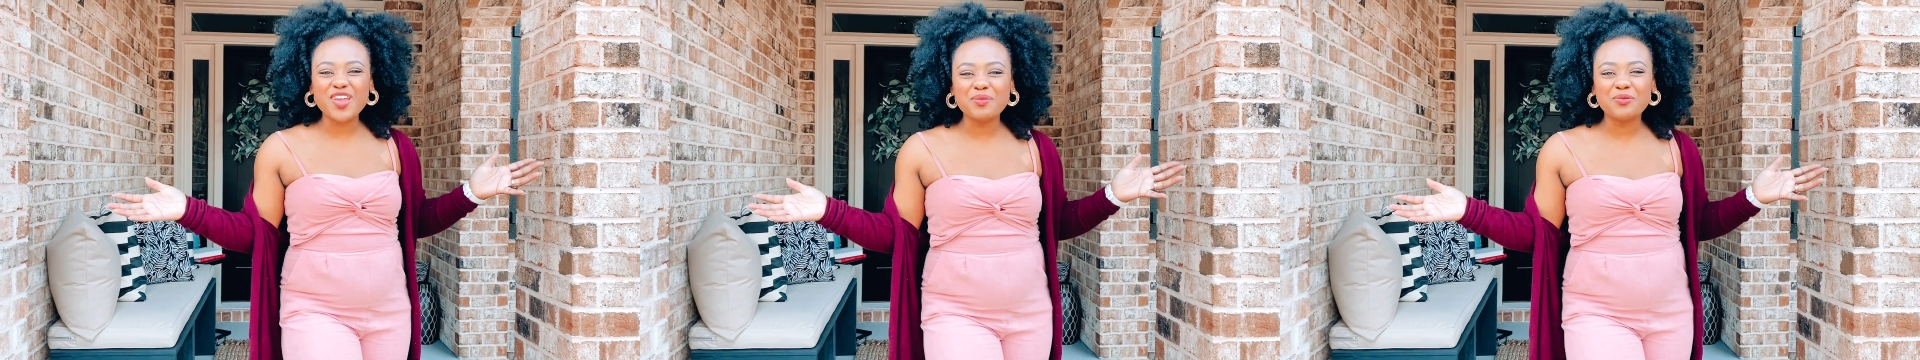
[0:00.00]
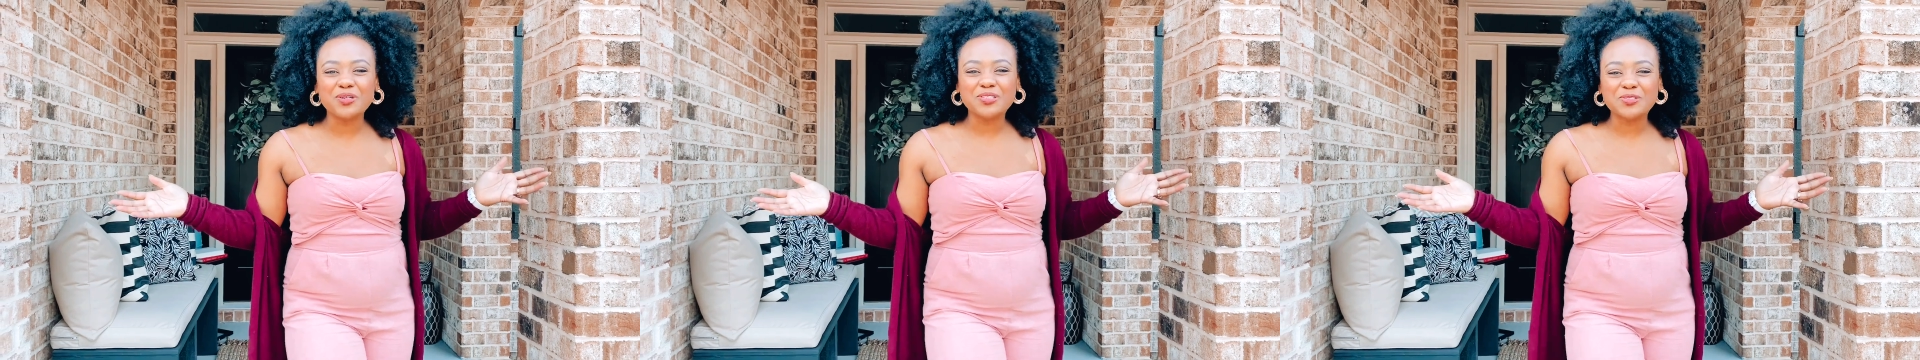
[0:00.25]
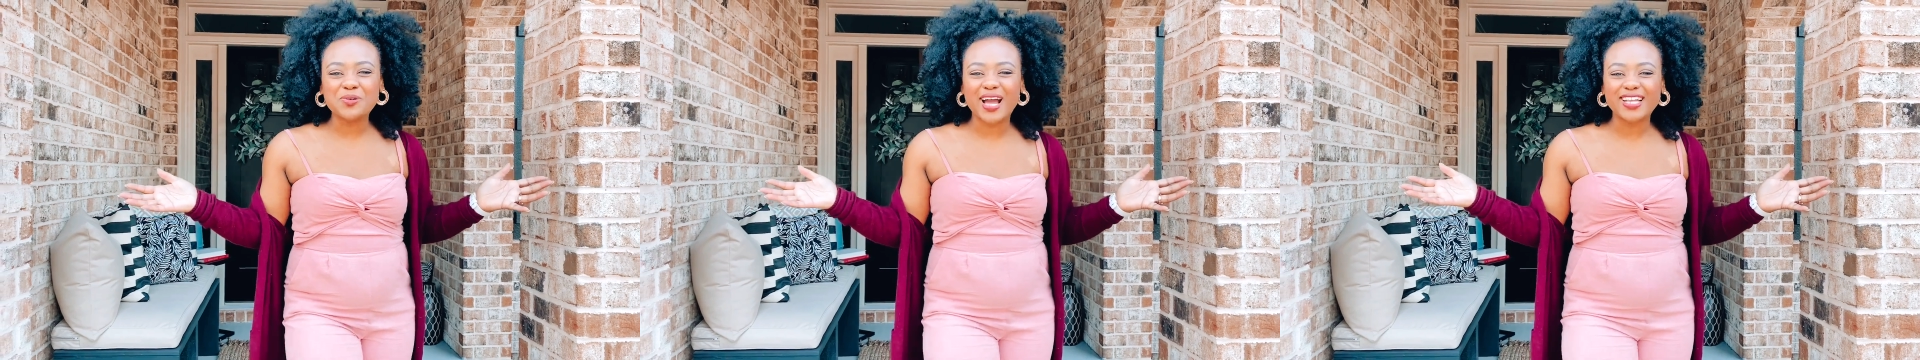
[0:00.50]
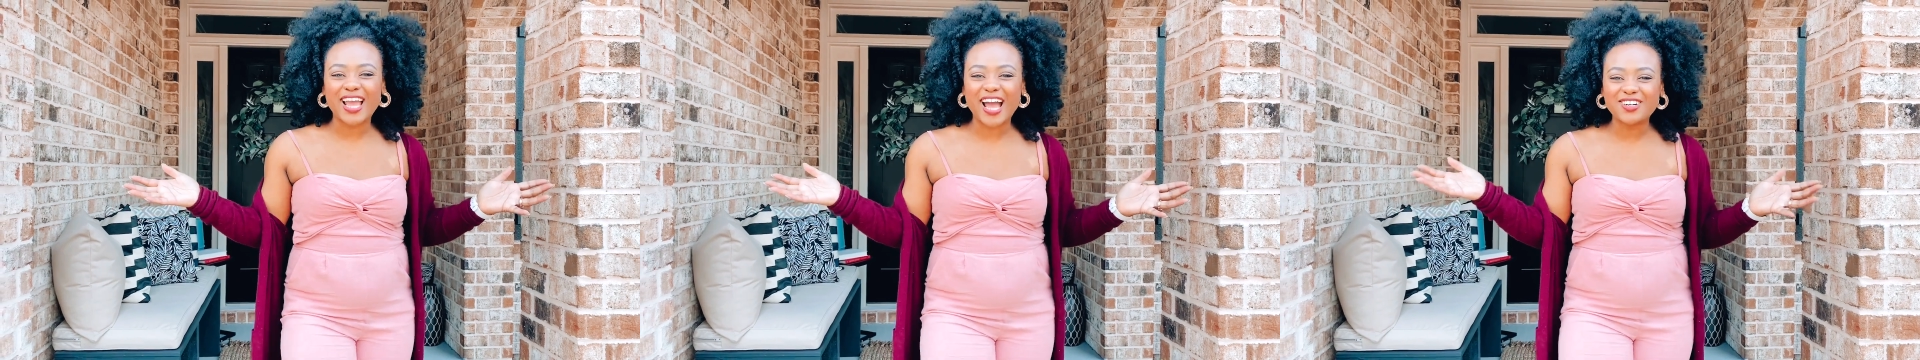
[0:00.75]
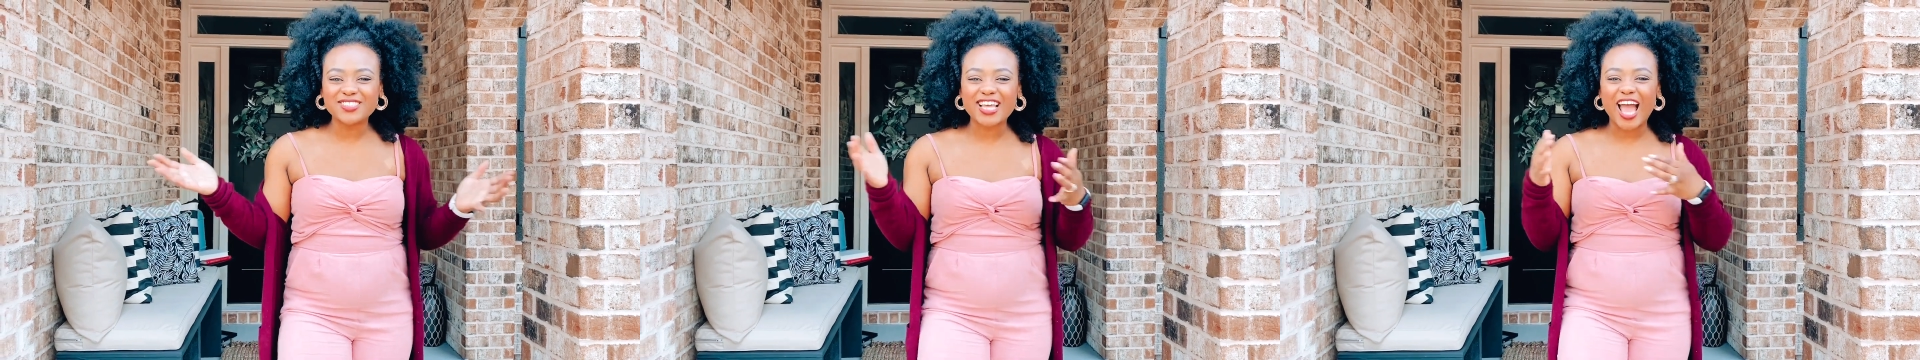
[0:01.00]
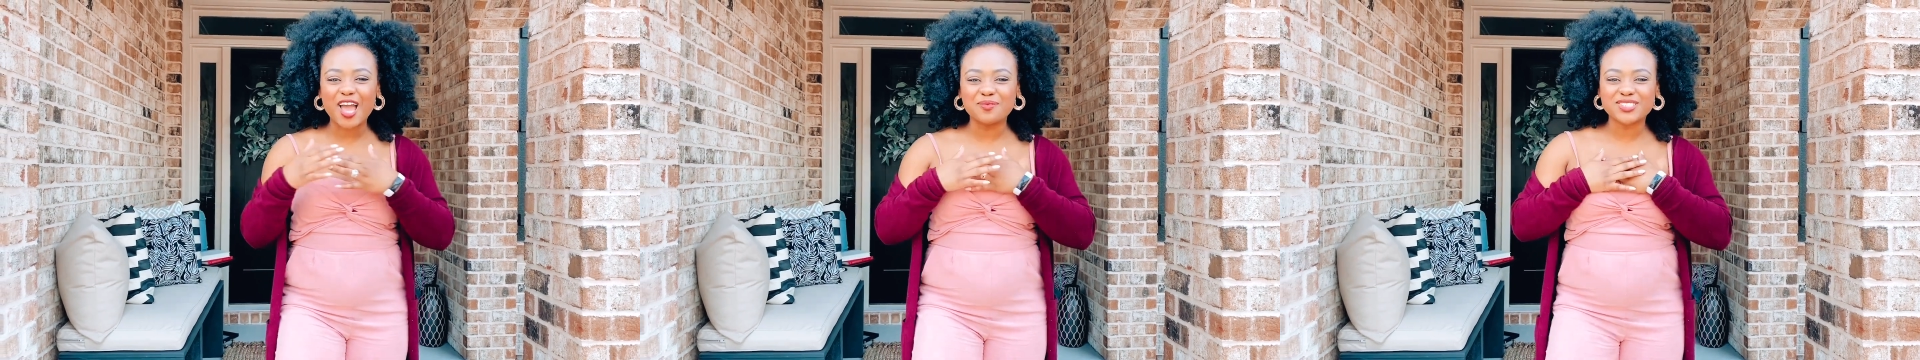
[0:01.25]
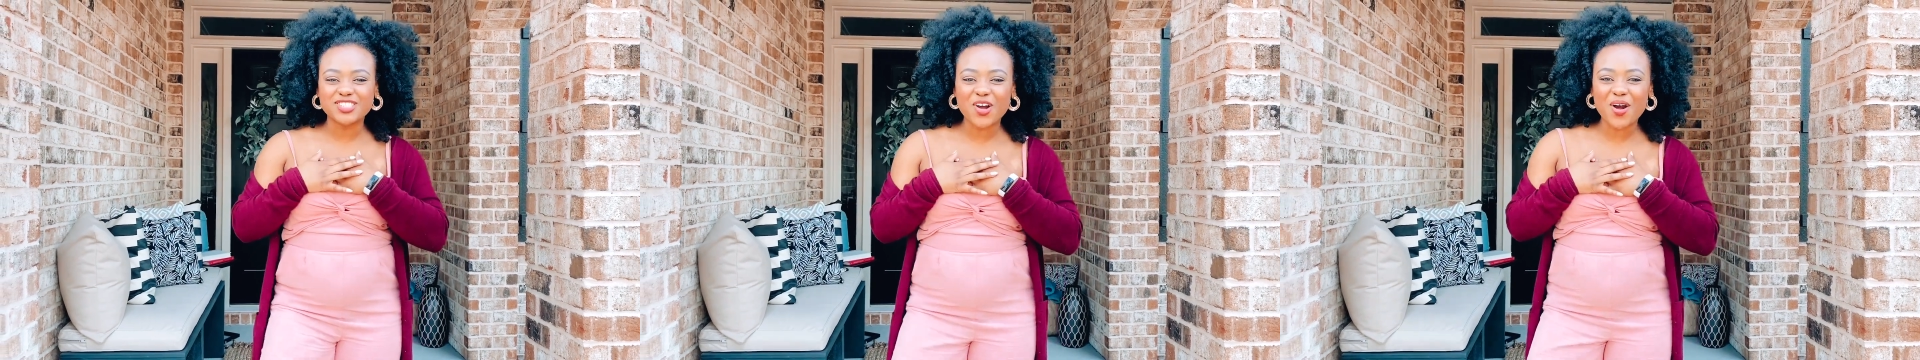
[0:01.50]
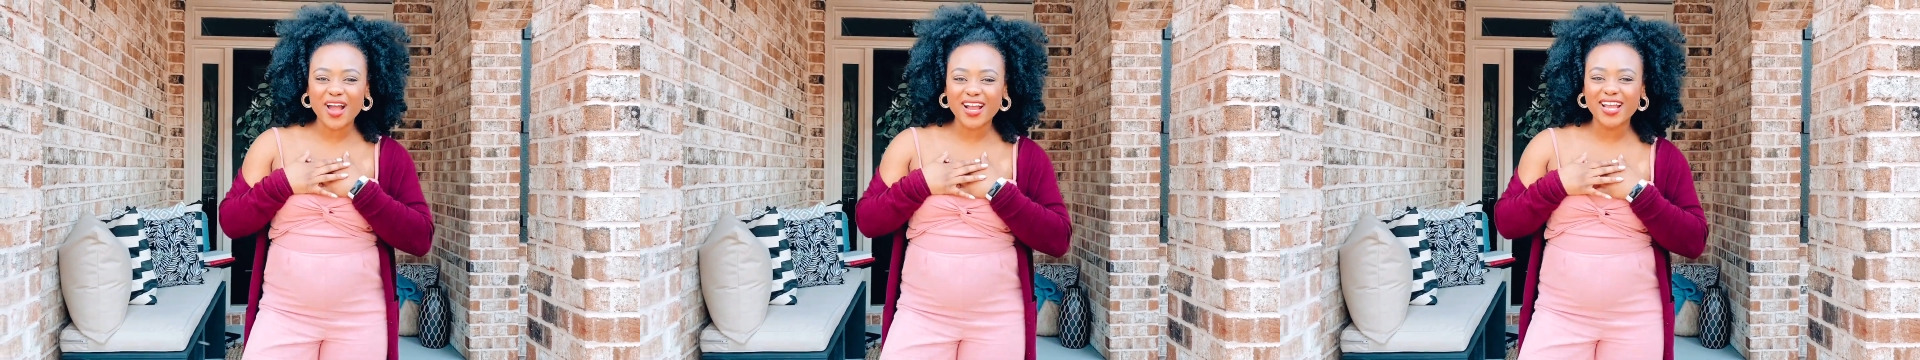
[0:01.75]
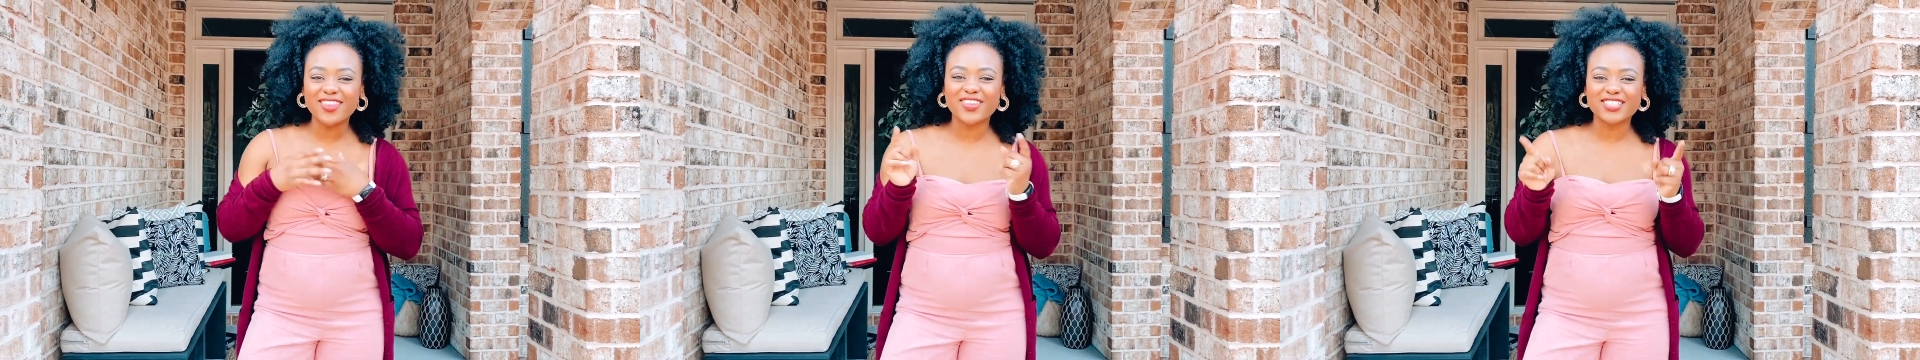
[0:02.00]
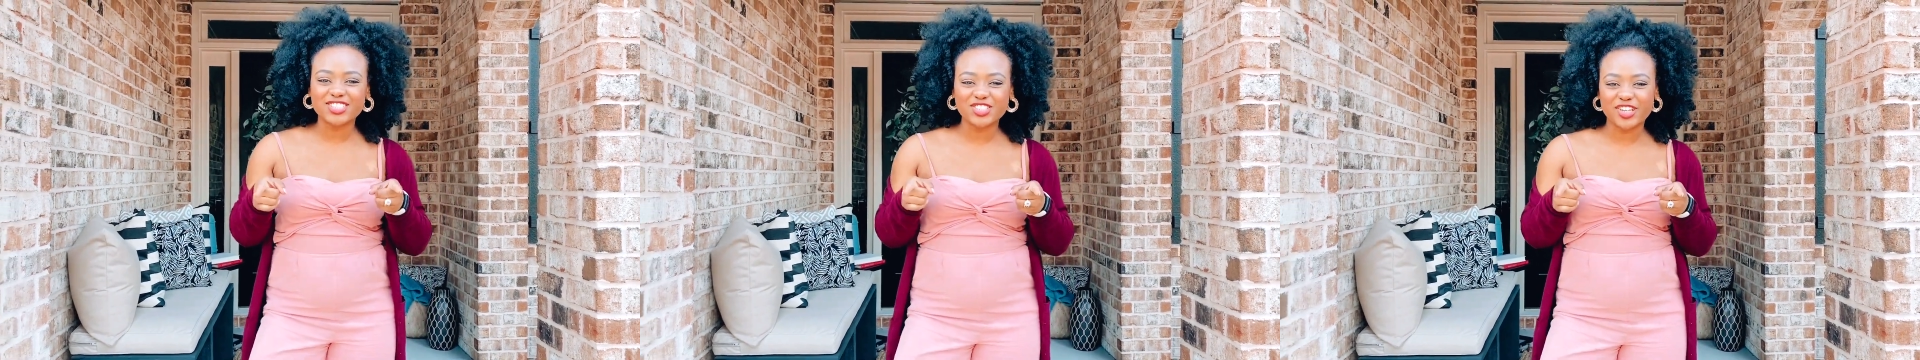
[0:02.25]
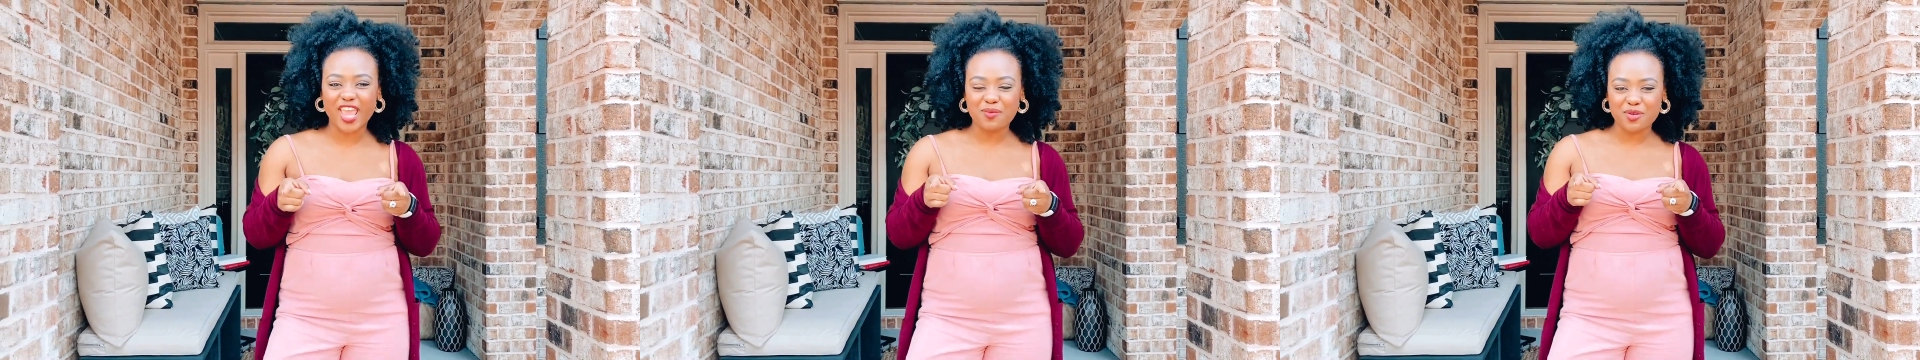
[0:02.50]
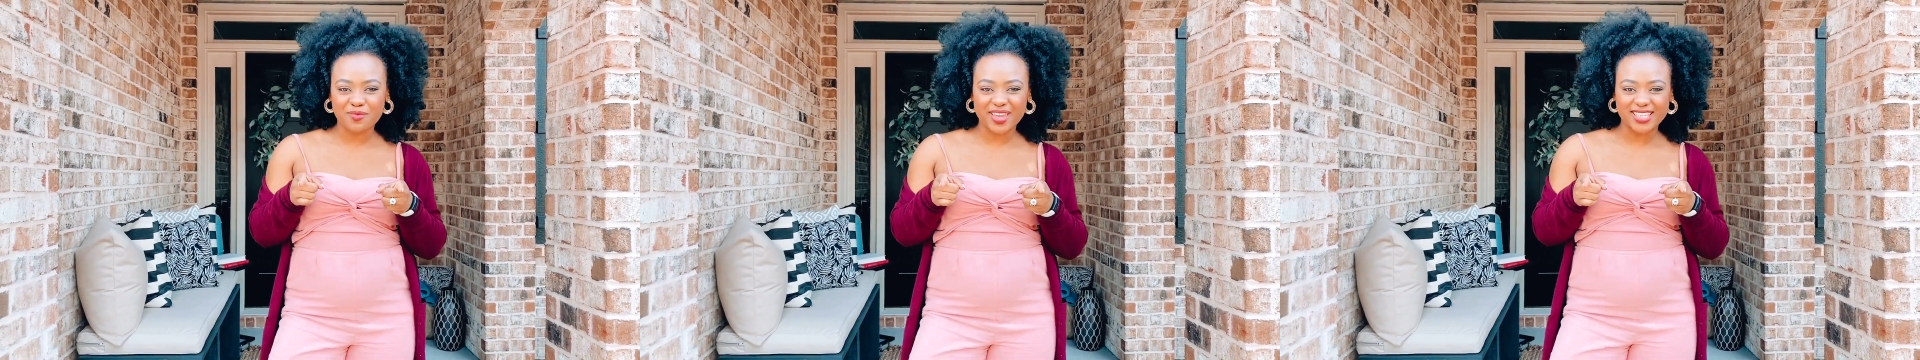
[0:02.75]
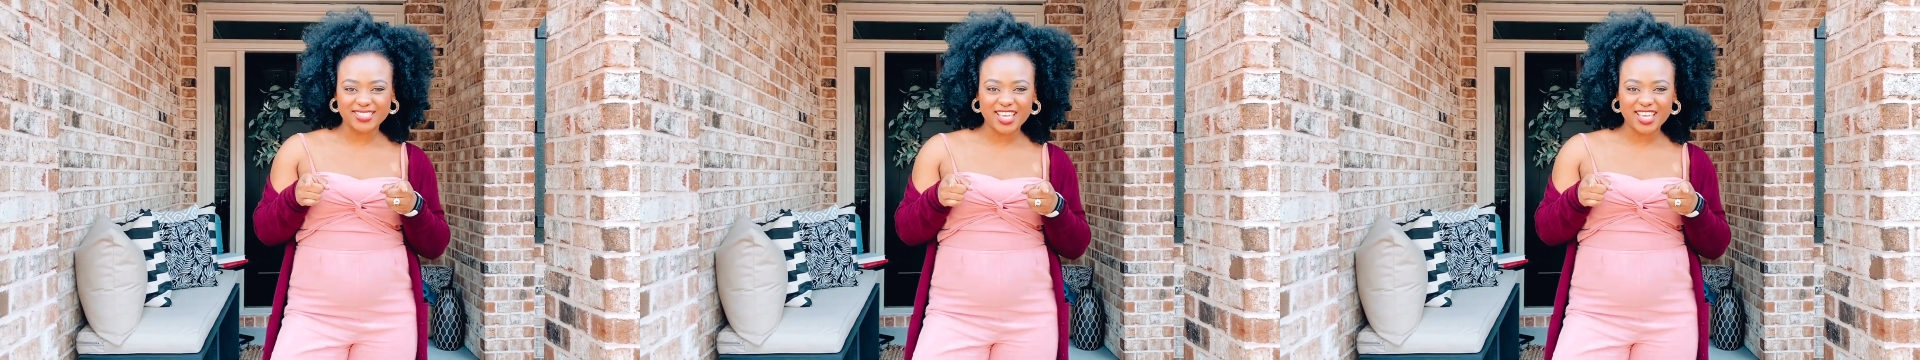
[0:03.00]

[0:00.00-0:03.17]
family, welcome to a Haunted House. I'm Star and this is your cameraman